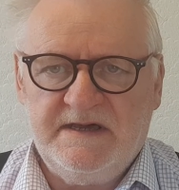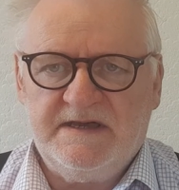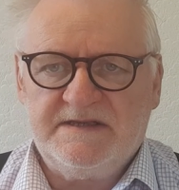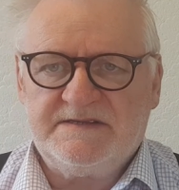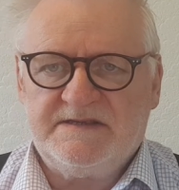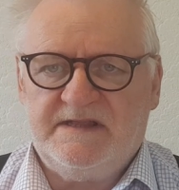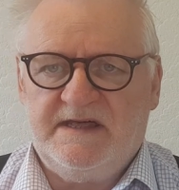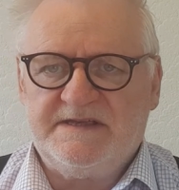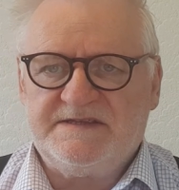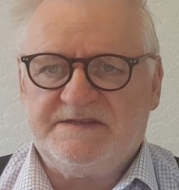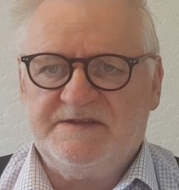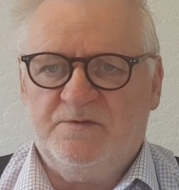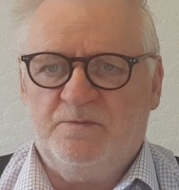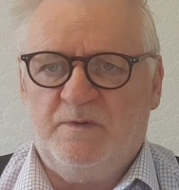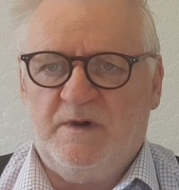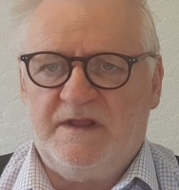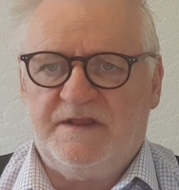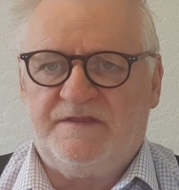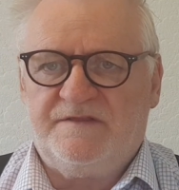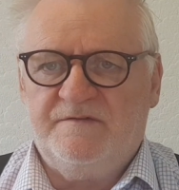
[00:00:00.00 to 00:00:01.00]
So that's the
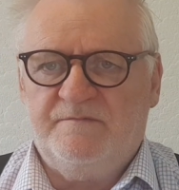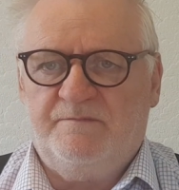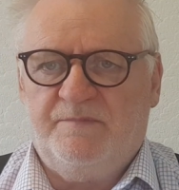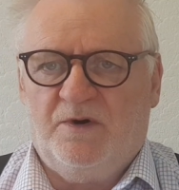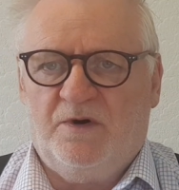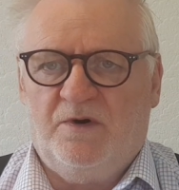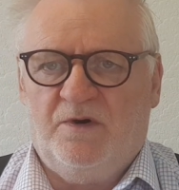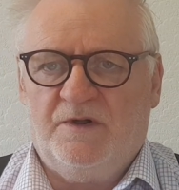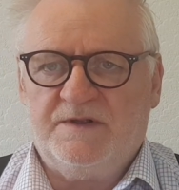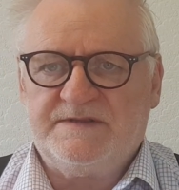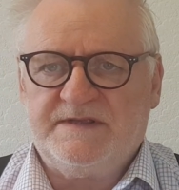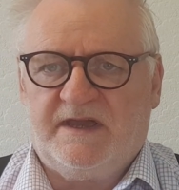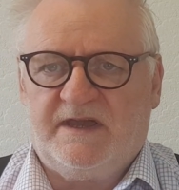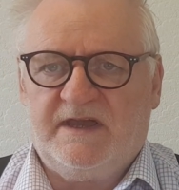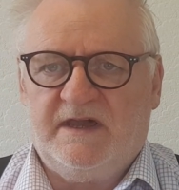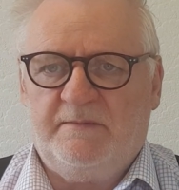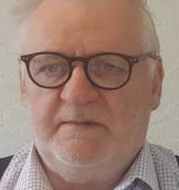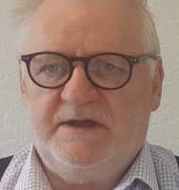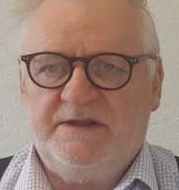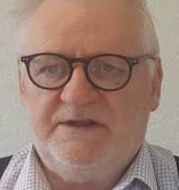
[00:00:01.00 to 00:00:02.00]
width of boards. They
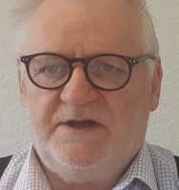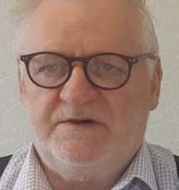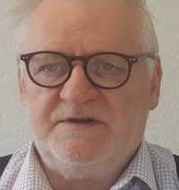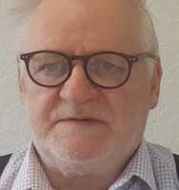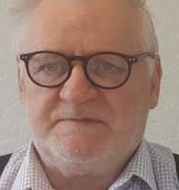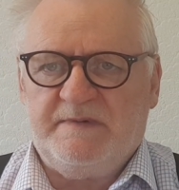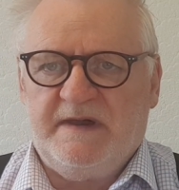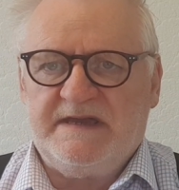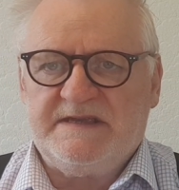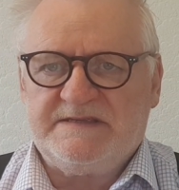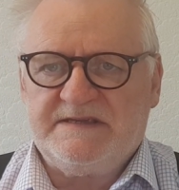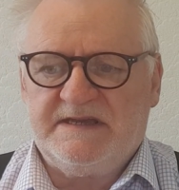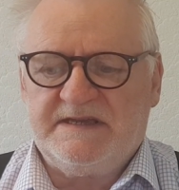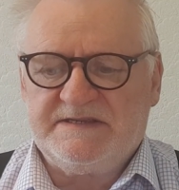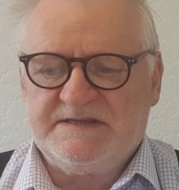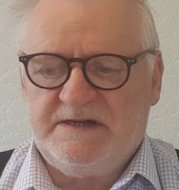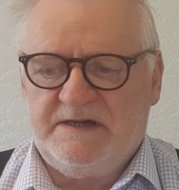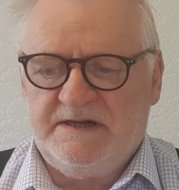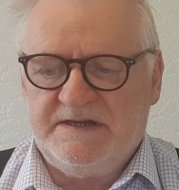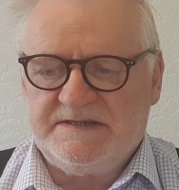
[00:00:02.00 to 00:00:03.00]
come in those basic
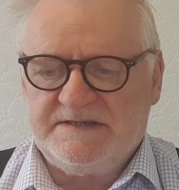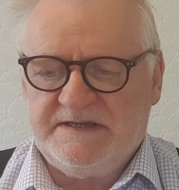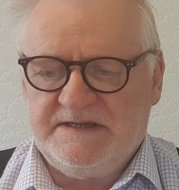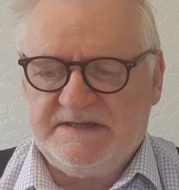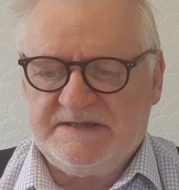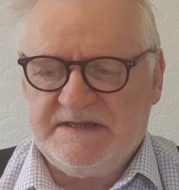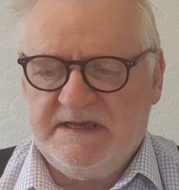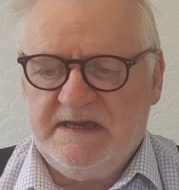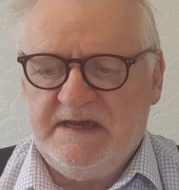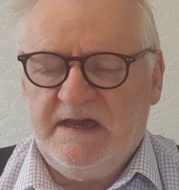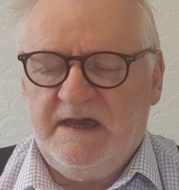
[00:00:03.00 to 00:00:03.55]
sizes.